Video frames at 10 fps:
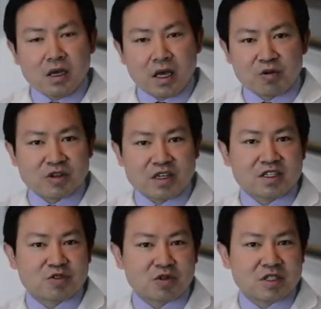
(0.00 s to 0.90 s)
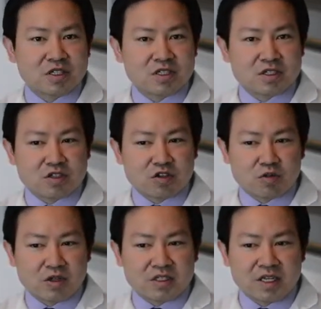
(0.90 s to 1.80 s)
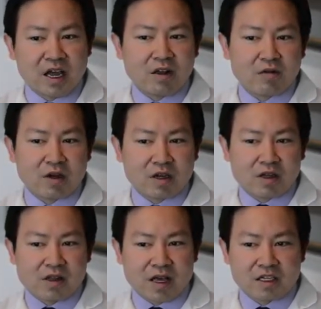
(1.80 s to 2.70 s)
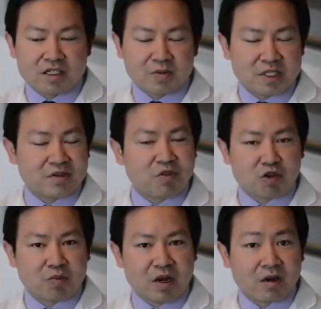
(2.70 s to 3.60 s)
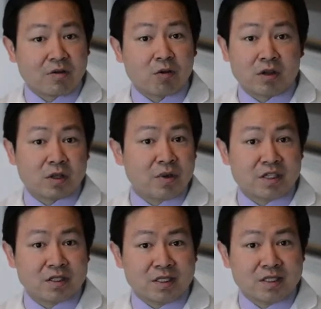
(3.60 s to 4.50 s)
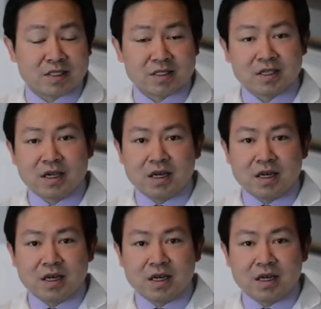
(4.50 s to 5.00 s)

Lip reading: And what that is really is you're really tailoring that specific repair for what the patient needs.